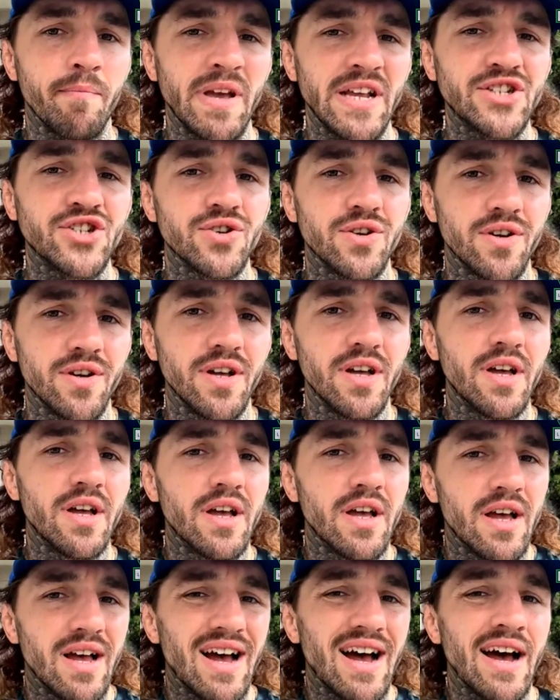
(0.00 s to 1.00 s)
Mitchell,
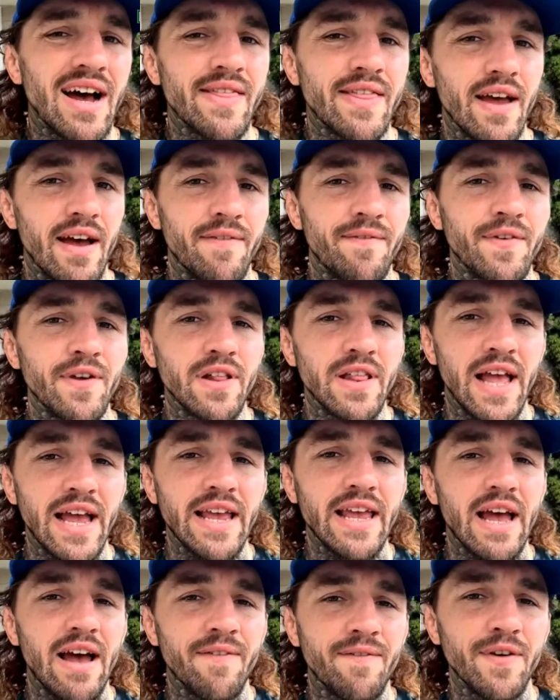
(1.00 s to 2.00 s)
I feel
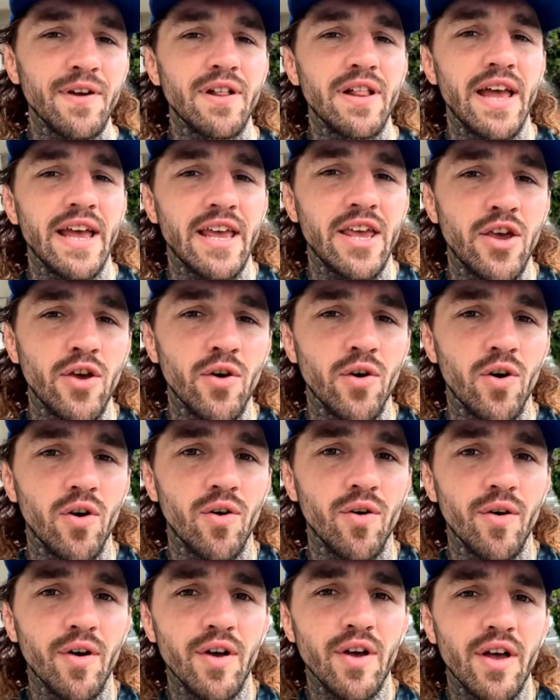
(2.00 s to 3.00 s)
like
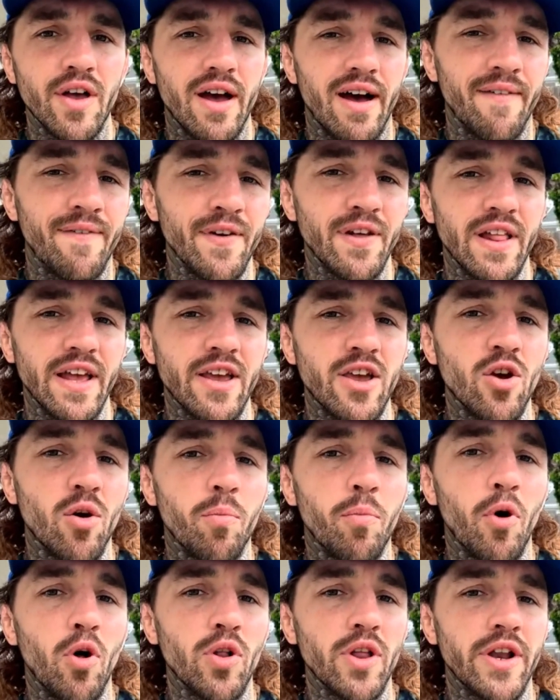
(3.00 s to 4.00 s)
he'll
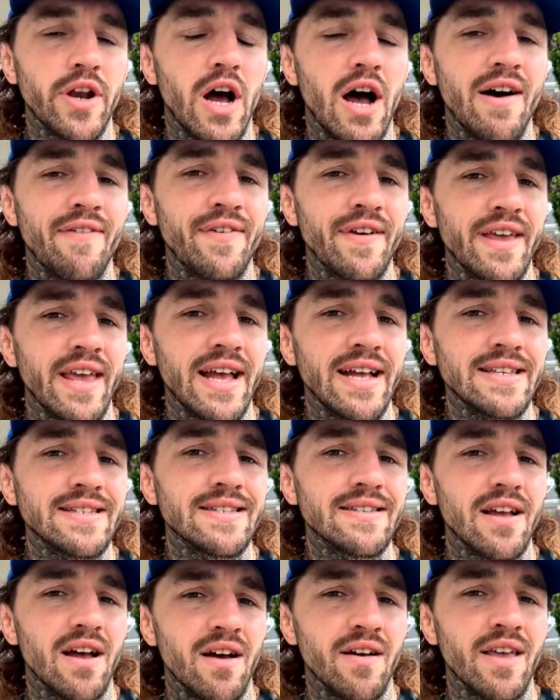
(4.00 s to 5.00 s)
pull it off
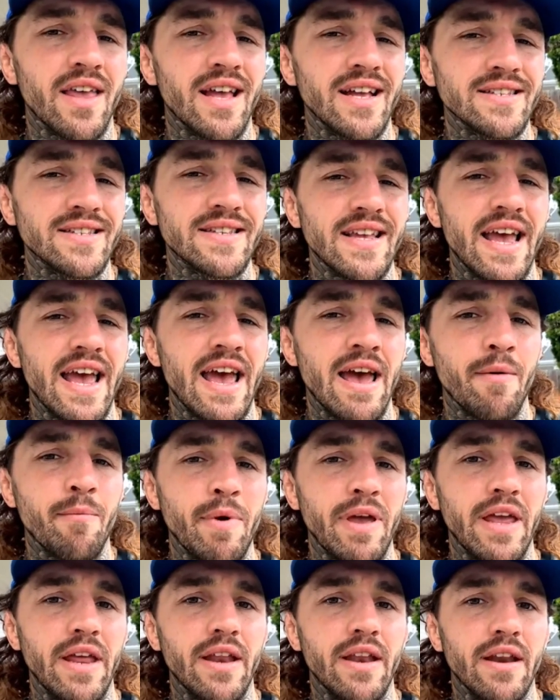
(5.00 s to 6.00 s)
against
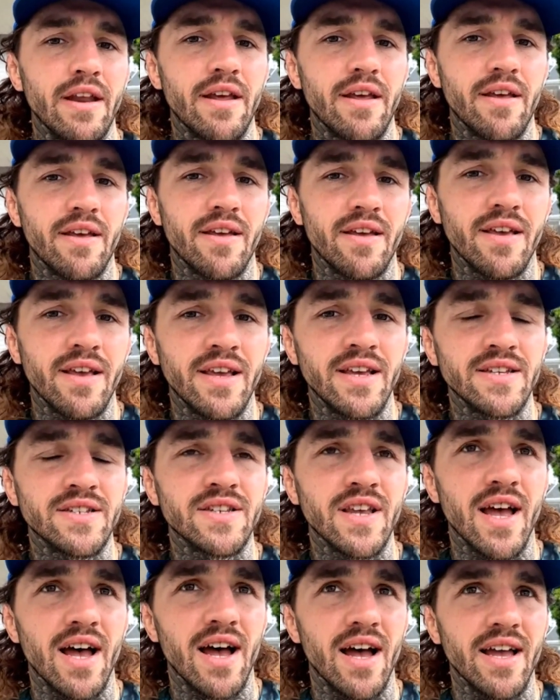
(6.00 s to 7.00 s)
Emmett.
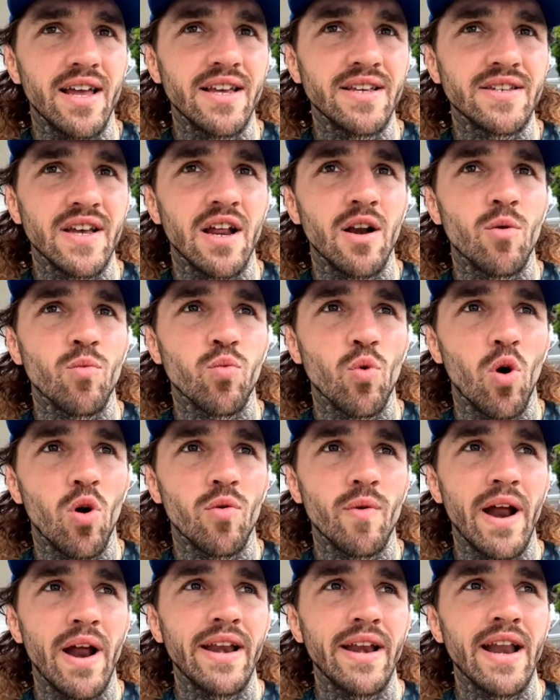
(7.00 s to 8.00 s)
He's on a
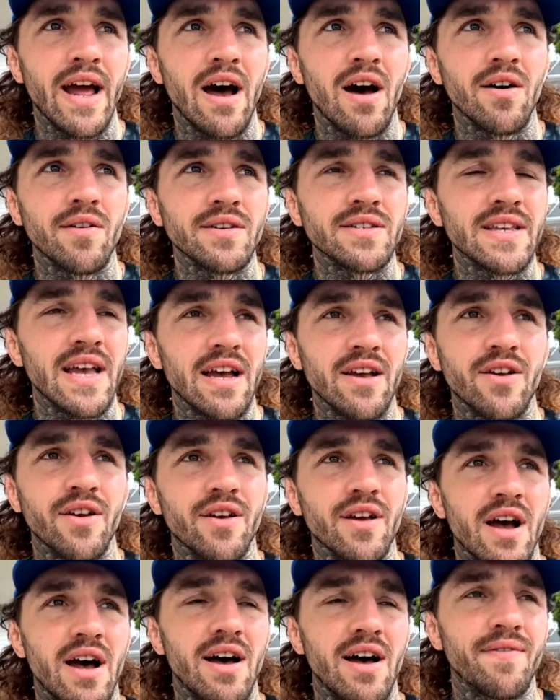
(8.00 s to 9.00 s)
roll right now. He's got
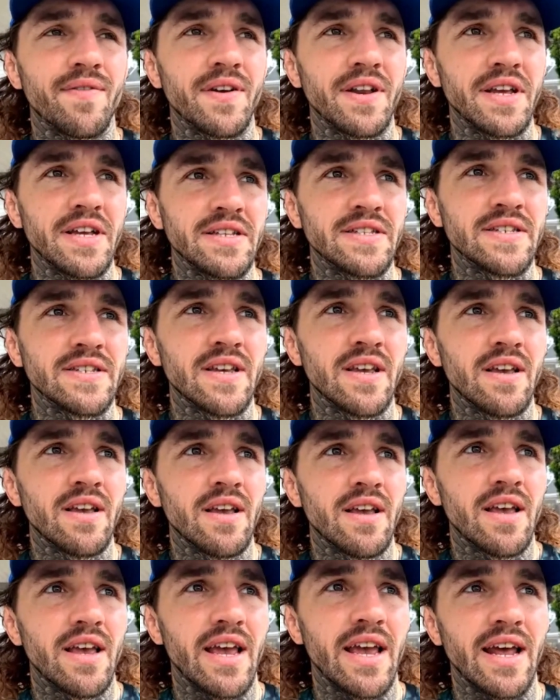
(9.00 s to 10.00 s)
good confidence,
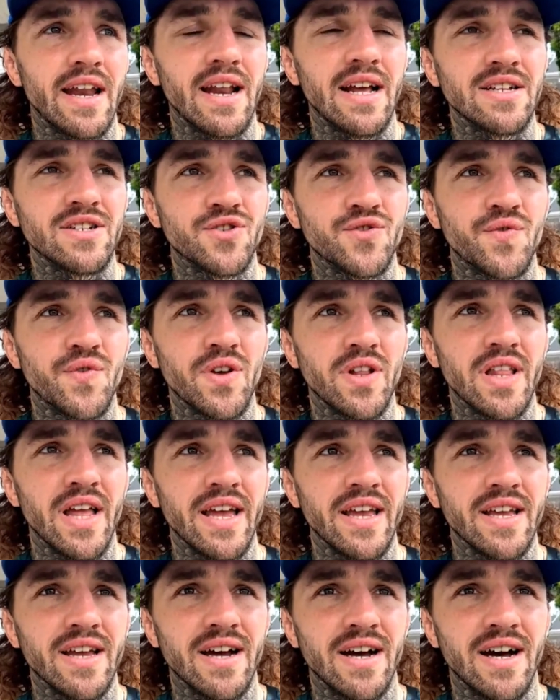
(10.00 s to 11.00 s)
and I just feel
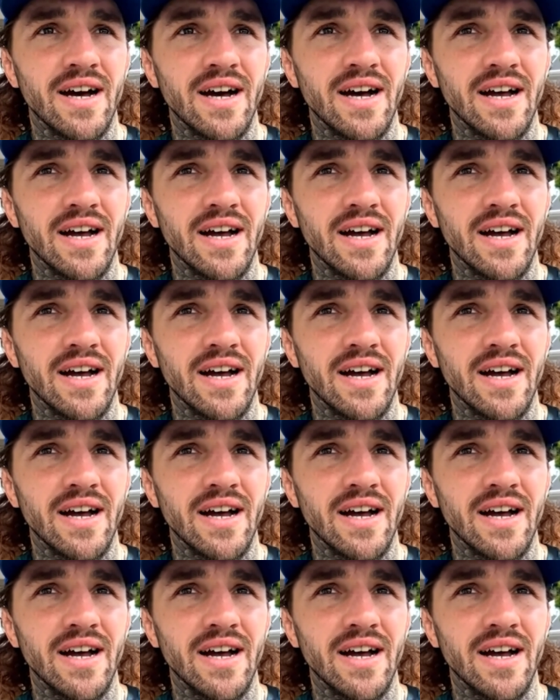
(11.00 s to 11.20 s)
like he